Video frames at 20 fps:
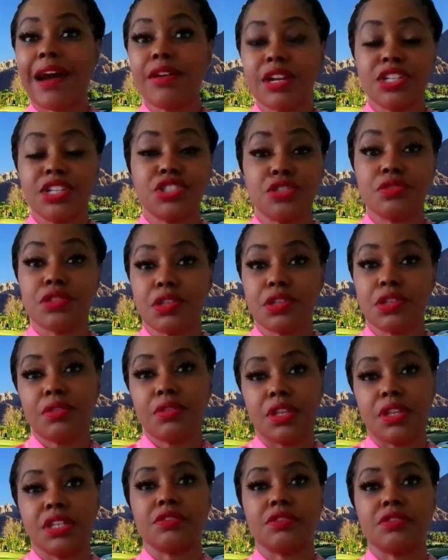how did you
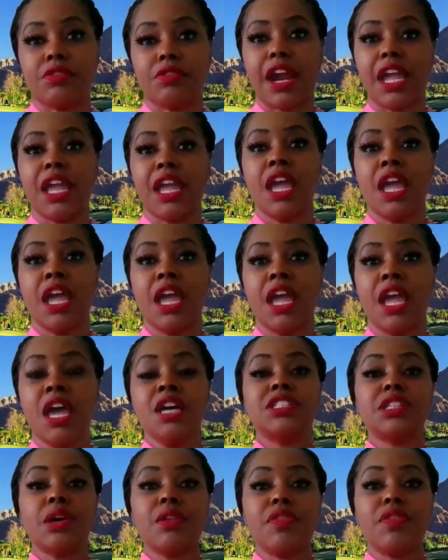do this, right?
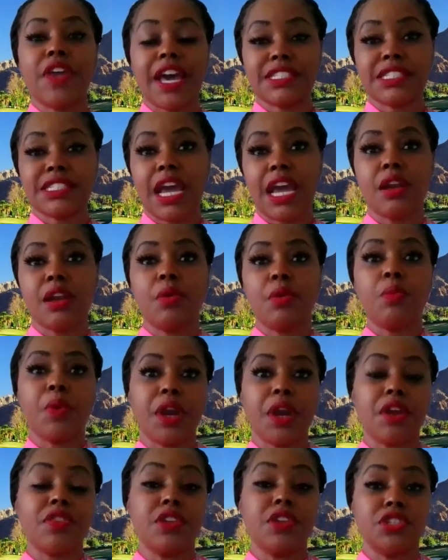So that's kind of
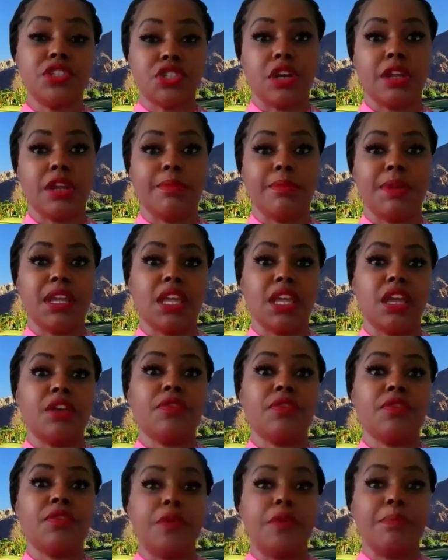where the journey
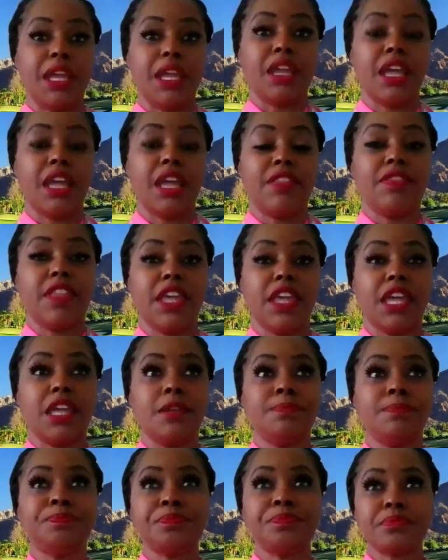began for me. And
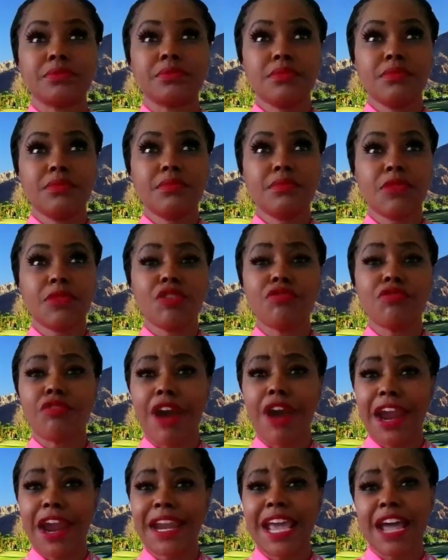then
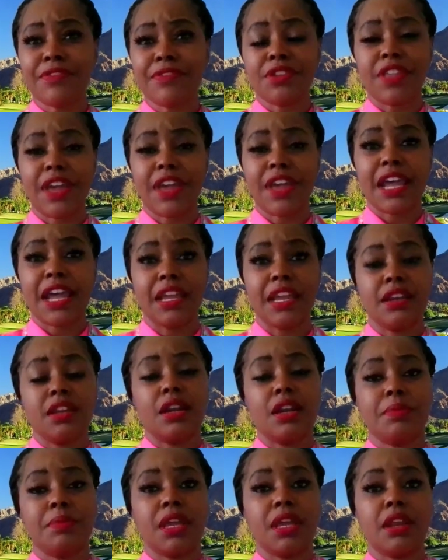right after that I
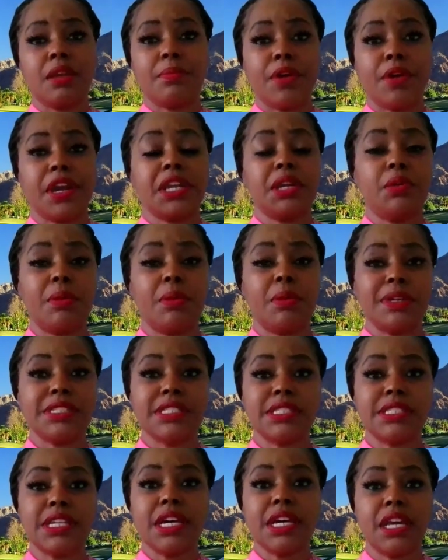ended up getting pregnant with my
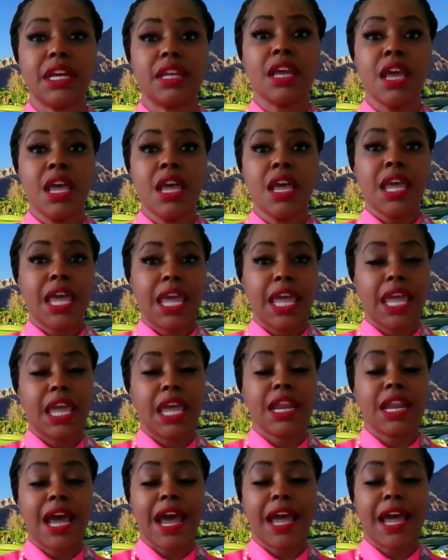son
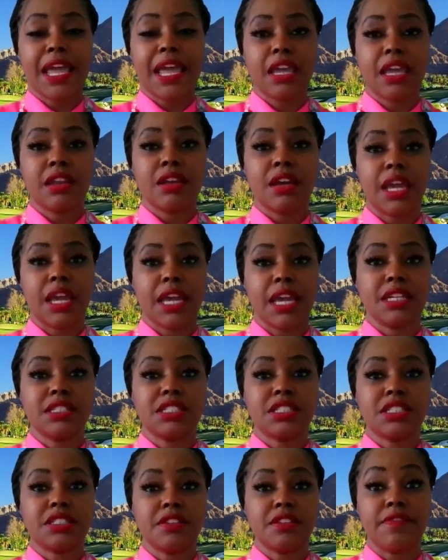and I hit a
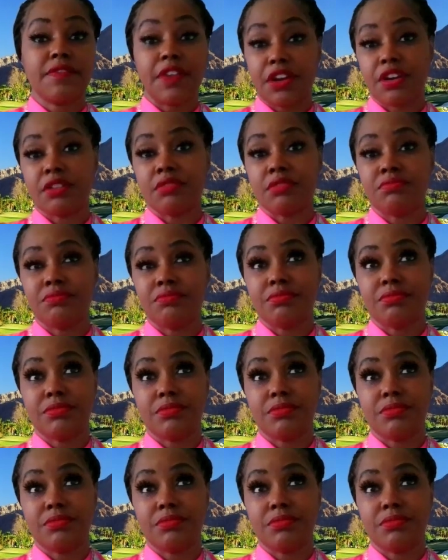severe